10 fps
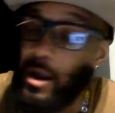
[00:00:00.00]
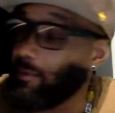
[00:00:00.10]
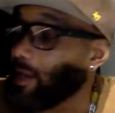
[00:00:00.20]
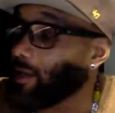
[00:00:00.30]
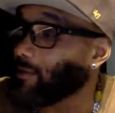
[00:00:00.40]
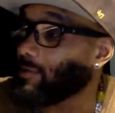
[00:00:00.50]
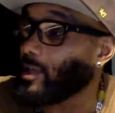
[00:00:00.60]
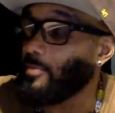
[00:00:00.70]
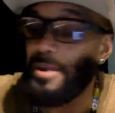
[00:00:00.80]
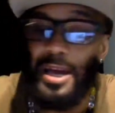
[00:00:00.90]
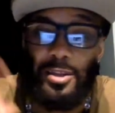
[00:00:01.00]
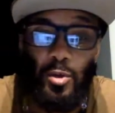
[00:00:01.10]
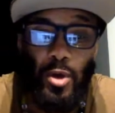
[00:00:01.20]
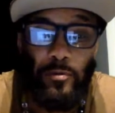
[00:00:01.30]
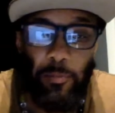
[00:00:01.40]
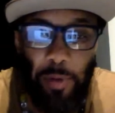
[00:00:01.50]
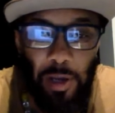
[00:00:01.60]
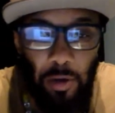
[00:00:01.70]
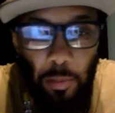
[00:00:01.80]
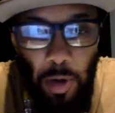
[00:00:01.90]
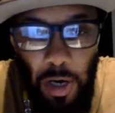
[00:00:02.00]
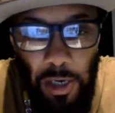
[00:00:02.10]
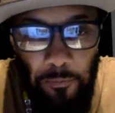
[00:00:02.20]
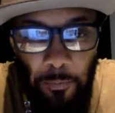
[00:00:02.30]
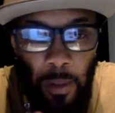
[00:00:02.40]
I'm like three blocks away from Parque Omar.